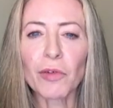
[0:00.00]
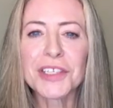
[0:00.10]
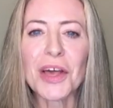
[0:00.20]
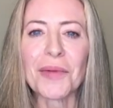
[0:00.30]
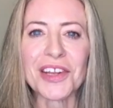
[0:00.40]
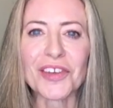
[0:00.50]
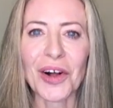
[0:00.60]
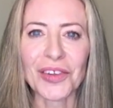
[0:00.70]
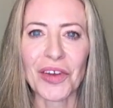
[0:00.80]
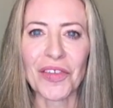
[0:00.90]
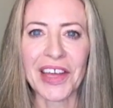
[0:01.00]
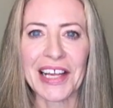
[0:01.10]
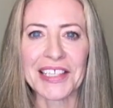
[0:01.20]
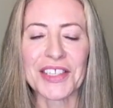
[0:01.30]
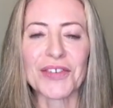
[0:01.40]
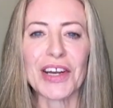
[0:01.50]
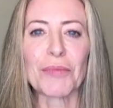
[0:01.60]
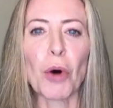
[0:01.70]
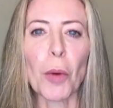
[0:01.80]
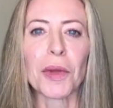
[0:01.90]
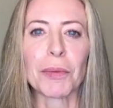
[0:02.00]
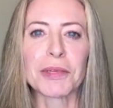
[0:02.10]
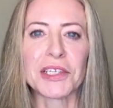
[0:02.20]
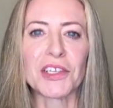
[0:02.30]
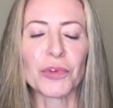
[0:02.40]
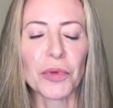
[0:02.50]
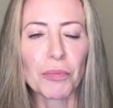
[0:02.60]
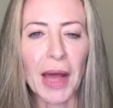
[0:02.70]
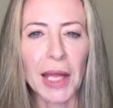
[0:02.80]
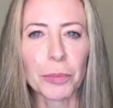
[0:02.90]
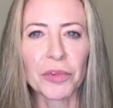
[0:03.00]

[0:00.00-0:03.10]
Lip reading: also been told over the years it's a really popular procedure with men,